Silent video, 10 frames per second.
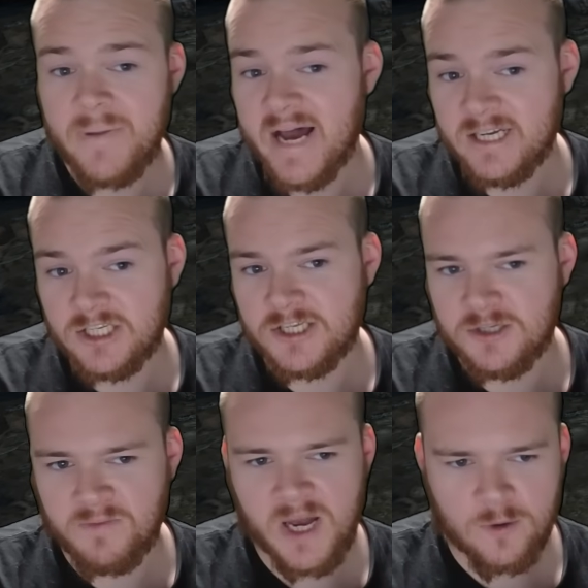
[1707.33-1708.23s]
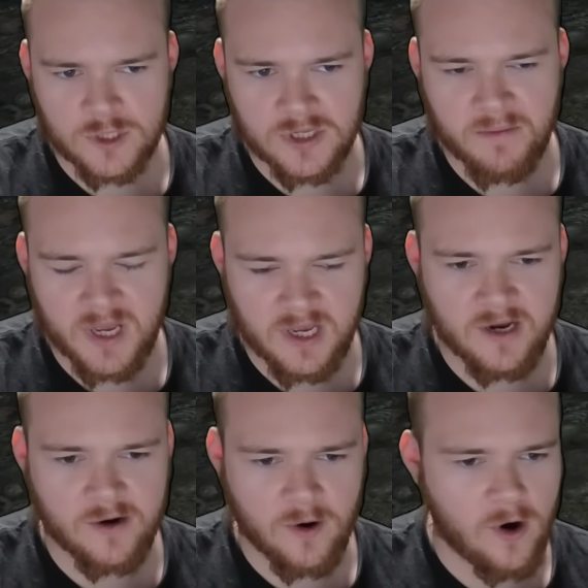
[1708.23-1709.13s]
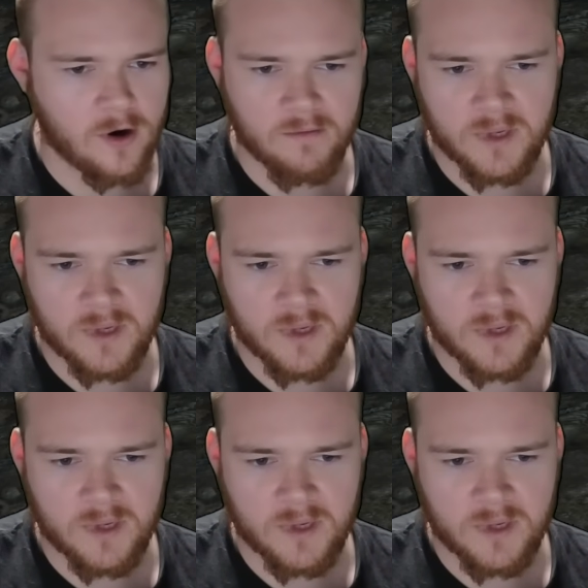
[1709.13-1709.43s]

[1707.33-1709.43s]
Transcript: best spells to pick here are,